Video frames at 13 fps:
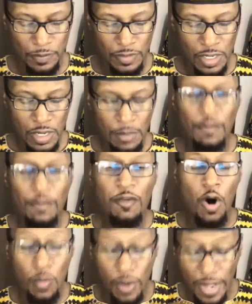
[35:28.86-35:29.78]

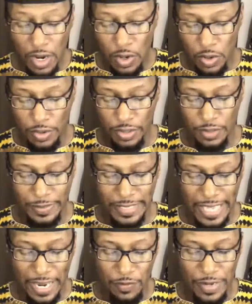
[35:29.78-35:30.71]
Before whale oil
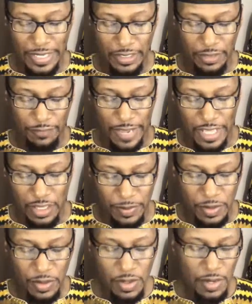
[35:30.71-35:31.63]
became readily
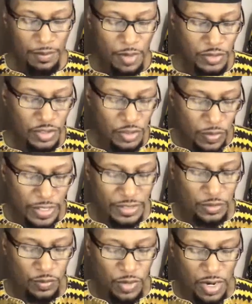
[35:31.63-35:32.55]
available, most of the
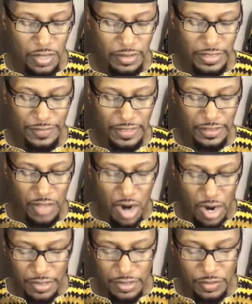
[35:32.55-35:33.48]
Western world lived in
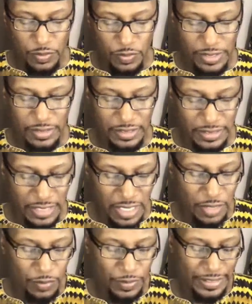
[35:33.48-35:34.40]
darkness once the
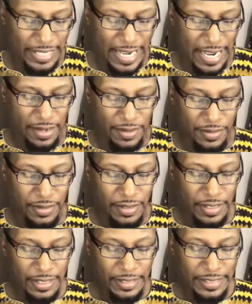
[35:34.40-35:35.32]
sun went down.
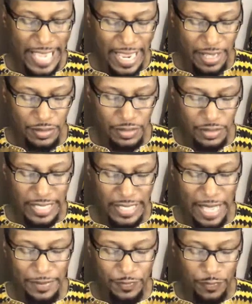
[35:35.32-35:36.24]
Candles and
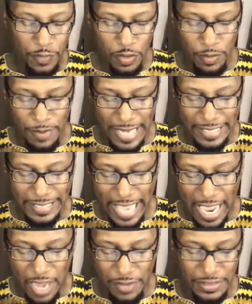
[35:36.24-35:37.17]
lamps fueled by
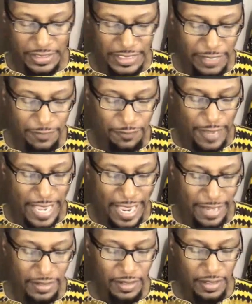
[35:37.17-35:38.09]
cow and sheep fat
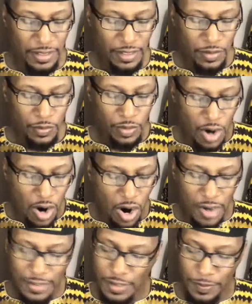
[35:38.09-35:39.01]
were
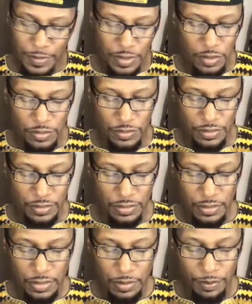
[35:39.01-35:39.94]
hard to produce,
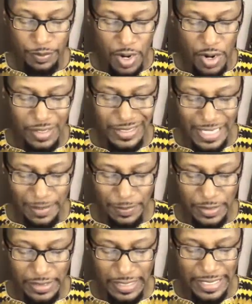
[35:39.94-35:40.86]
burned
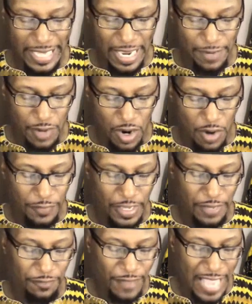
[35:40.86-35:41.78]
dimly, and gave off
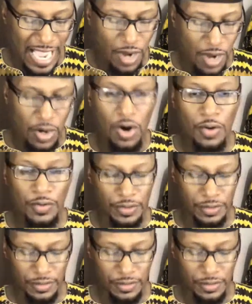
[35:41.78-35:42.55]
a foul odor.